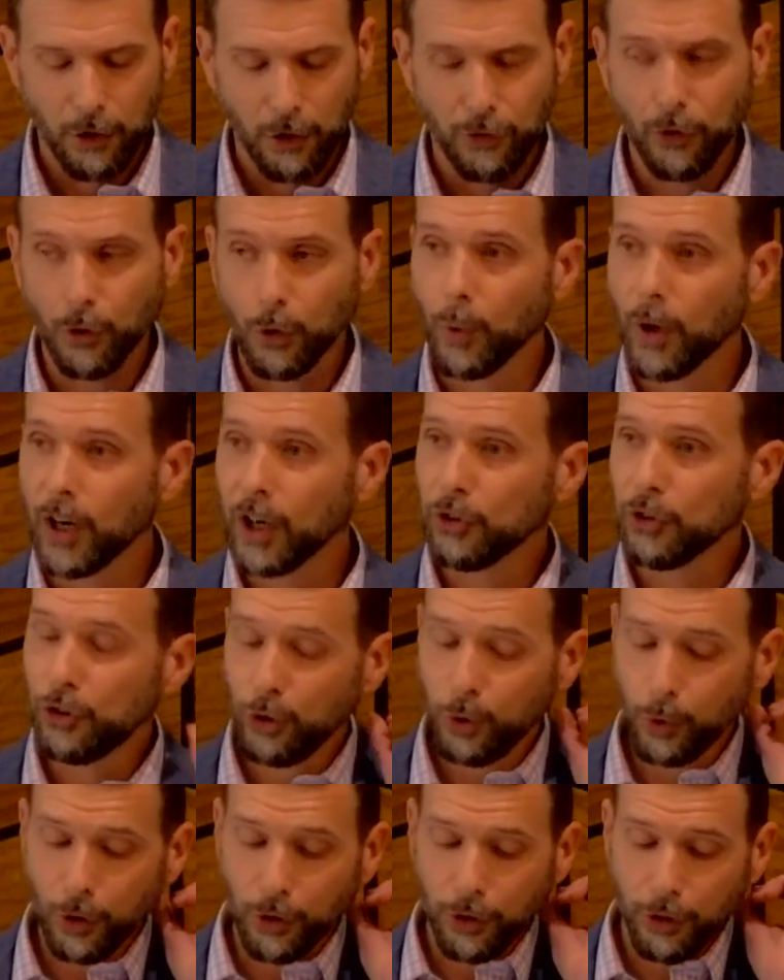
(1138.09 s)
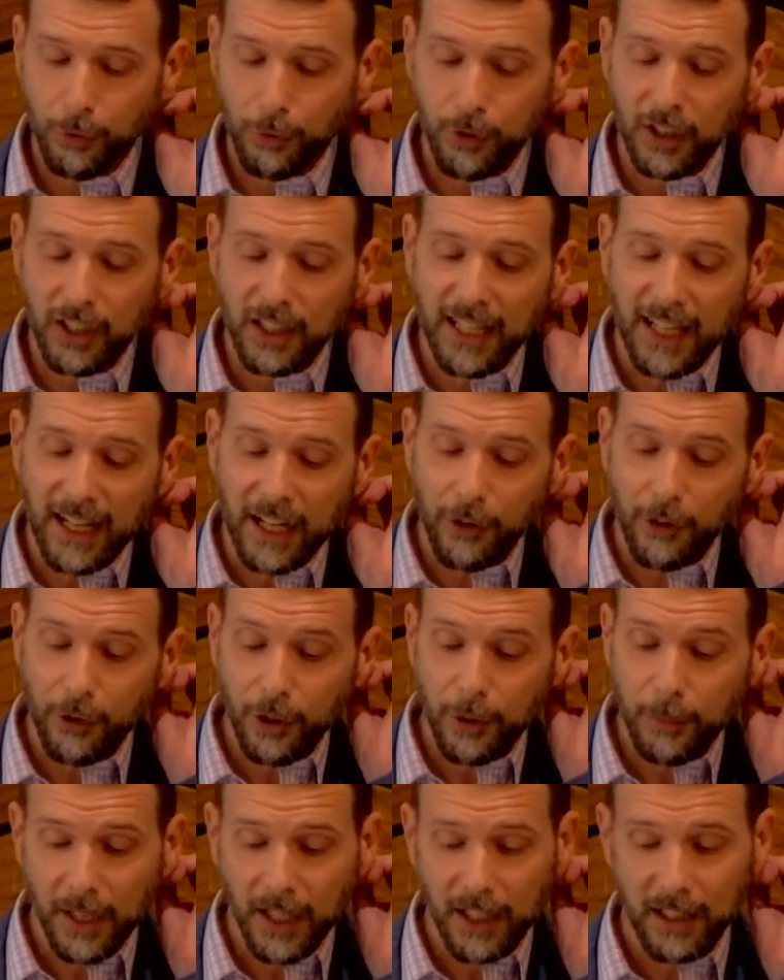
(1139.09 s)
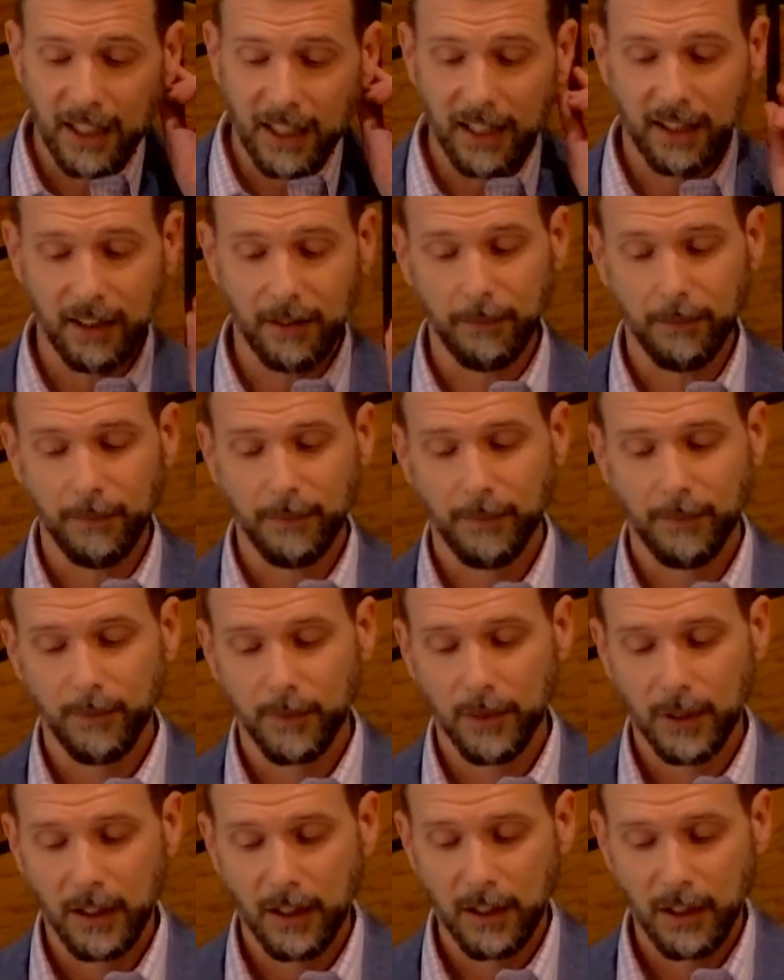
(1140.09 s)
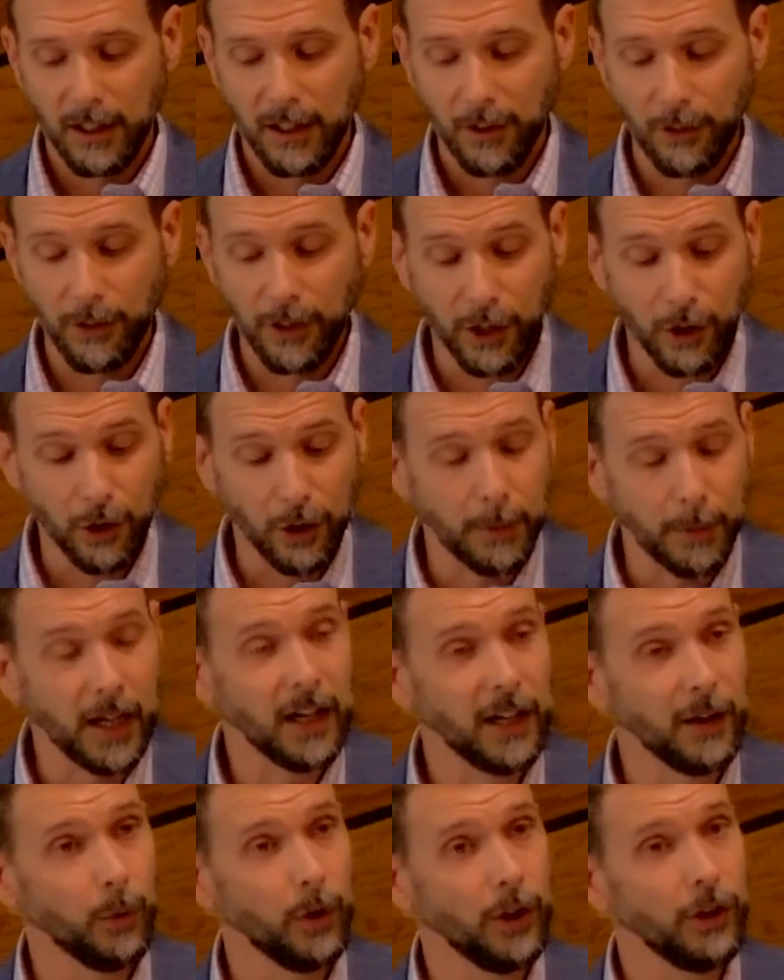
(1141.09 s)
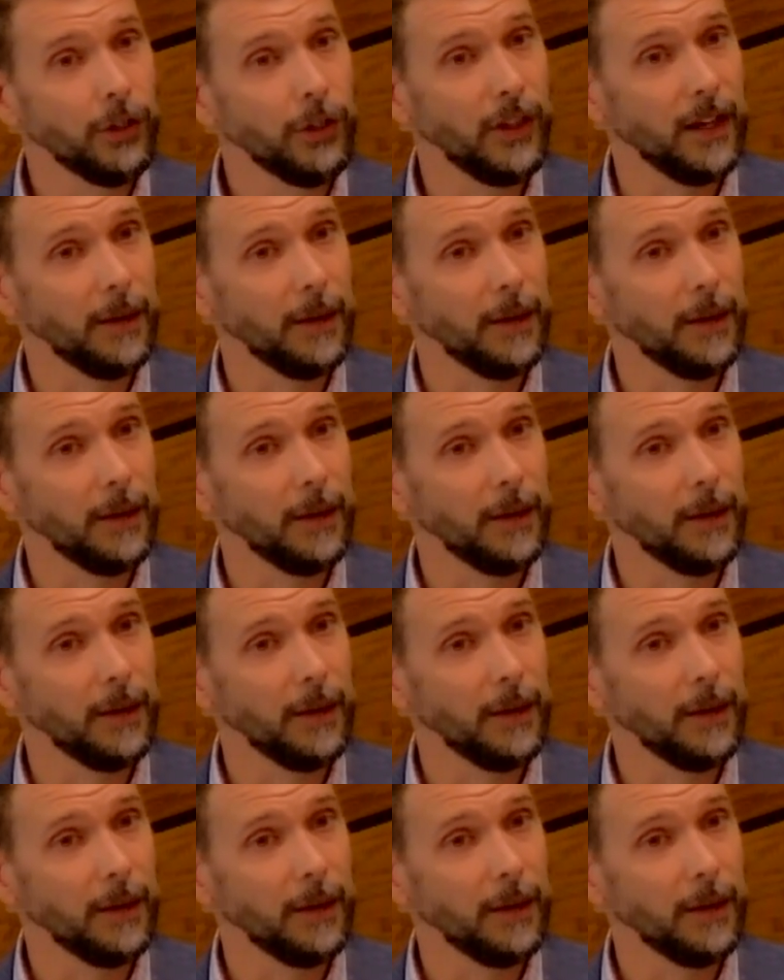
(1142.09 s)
For where two or three gather in my name, there am I with